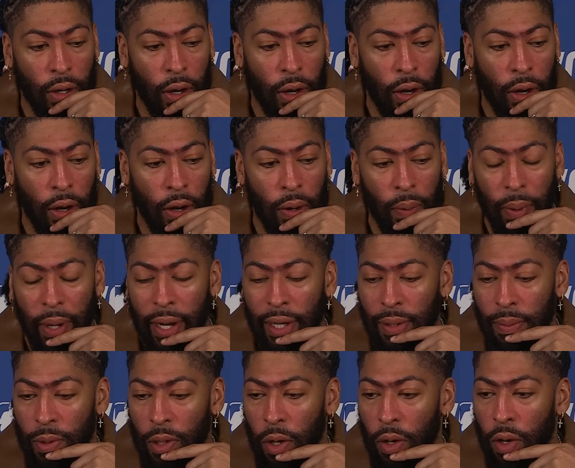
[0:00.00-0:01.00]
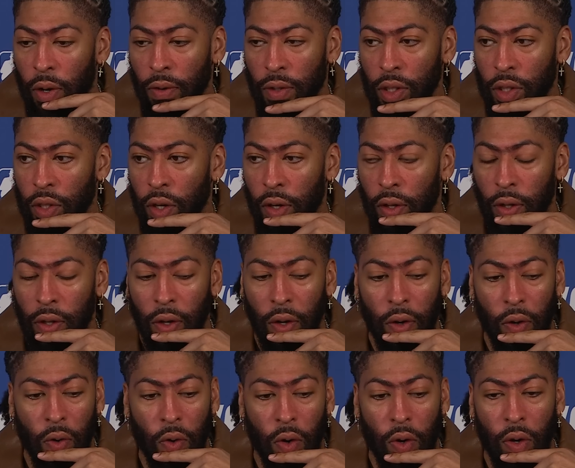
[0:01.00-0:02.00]
Uh, we had some turnovers to start the
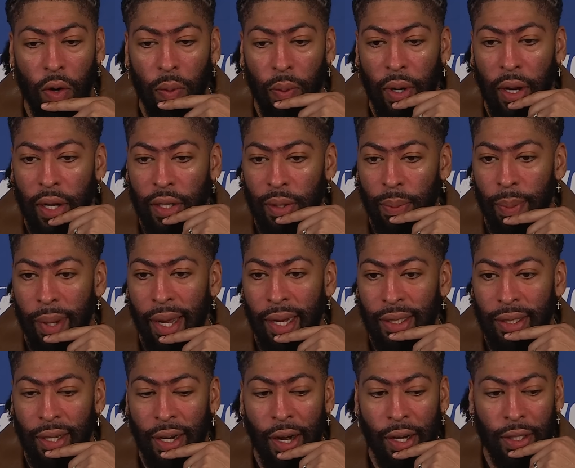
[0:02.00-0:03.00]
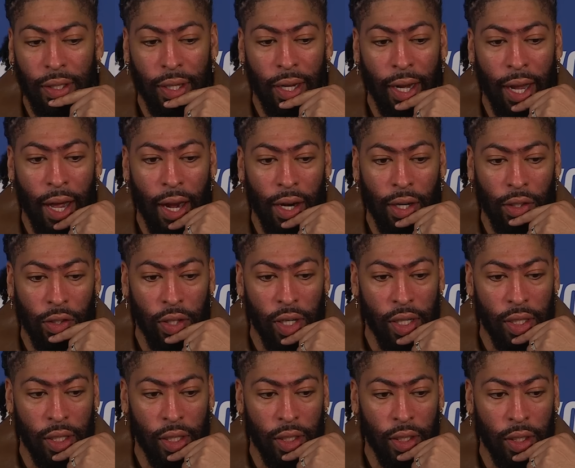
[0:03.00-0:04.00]
third quarter. We had some bad shots. They got in
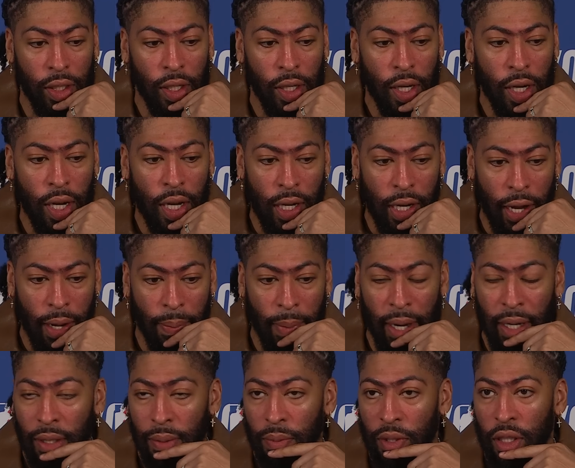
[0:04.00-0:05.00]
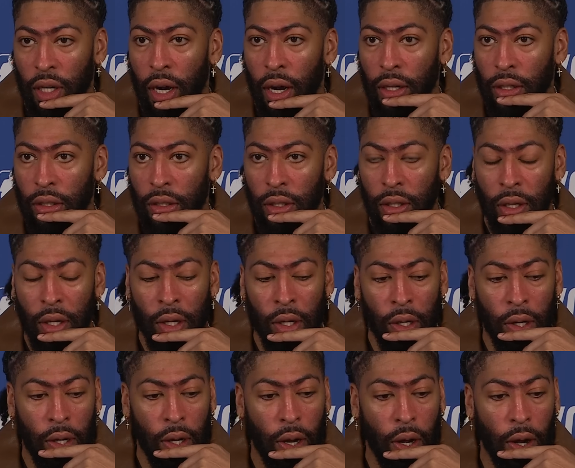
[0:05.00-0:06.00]
transition. They made some shots,
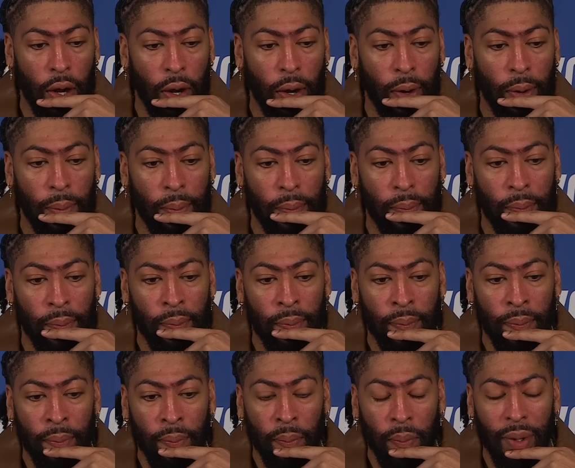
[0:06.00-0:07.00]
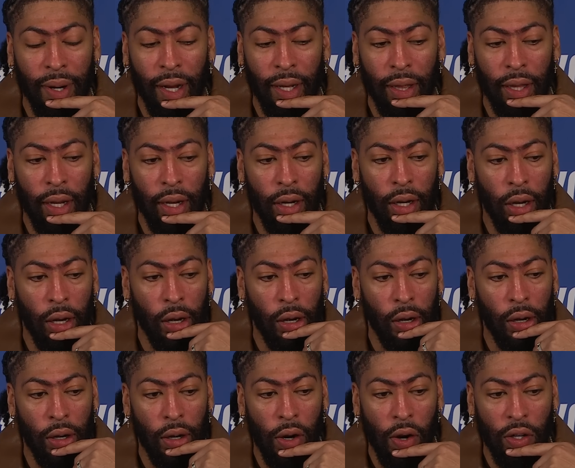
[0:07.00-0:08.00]
um, but I think
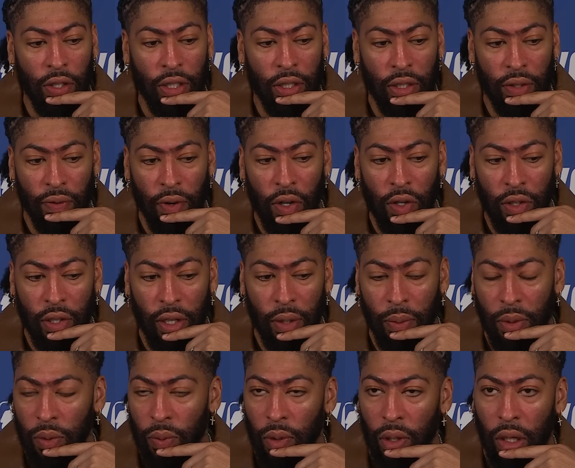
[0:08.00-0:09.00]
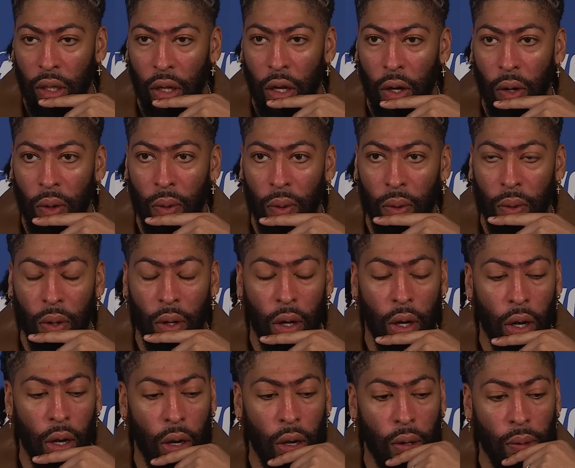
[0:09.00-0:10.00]
uh, our sense of urgency was really low.
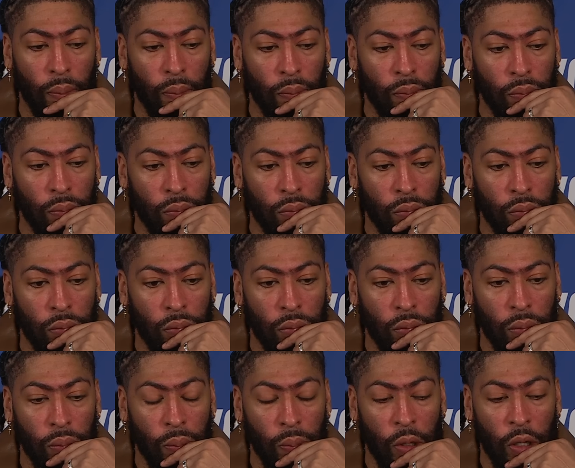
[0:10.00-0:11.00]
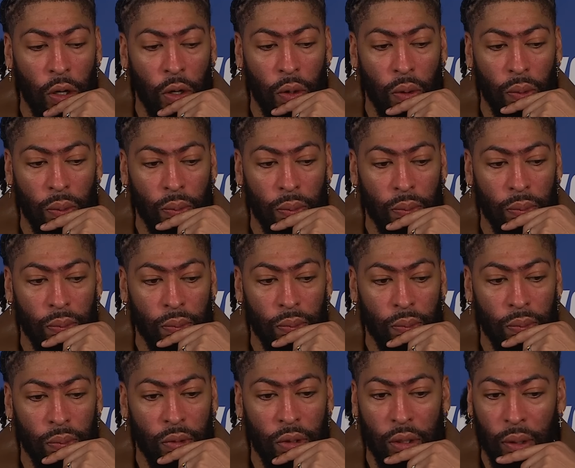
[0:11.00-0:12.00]
Um, you know,
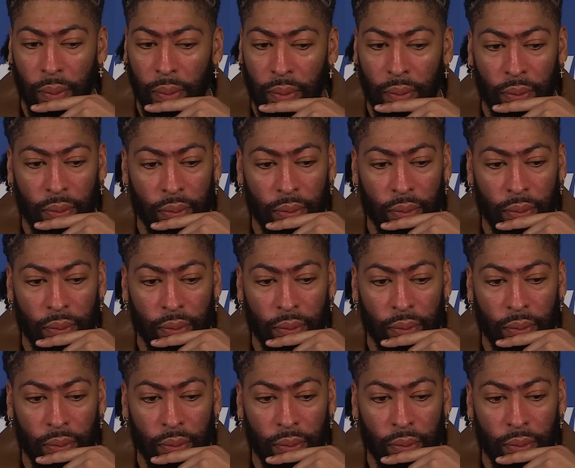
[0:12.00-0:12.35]
some